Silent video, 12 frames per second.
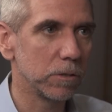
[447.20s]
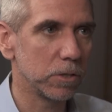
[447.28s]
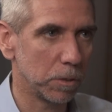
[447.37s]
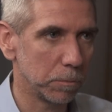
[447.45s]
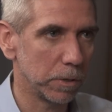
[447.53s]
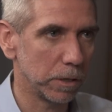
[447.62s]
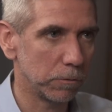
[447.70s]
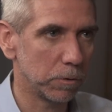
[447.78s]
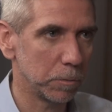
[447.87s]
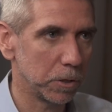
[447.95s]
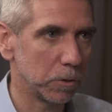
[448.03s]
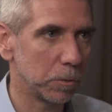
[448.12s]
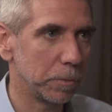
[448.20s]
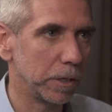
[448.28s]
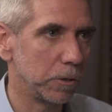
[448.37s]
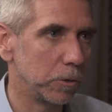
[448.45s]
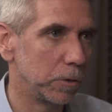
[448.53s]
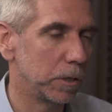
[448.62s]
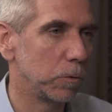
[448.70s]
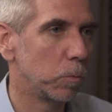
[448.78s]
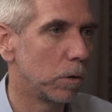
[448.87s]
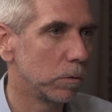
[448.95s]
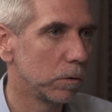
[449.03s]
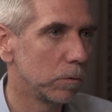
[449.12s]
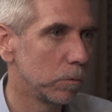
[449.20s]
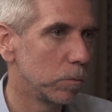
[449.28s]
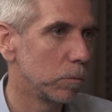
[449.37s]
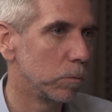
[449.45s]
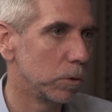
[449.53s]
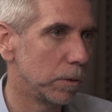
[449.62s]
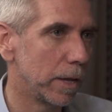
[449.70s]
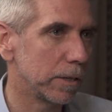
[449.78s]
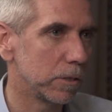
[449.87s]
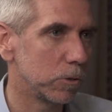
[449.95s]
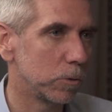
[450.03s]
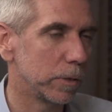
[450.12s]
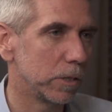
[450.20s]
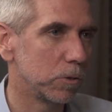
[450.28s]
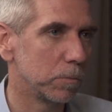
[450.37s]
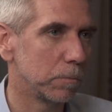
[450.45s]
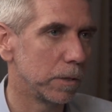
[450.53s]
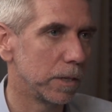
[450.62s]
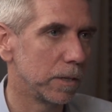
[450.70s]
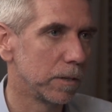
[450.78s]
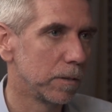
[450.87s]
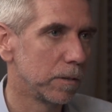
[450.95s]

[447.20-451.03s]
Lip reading: something from the European Union. What would that situation be?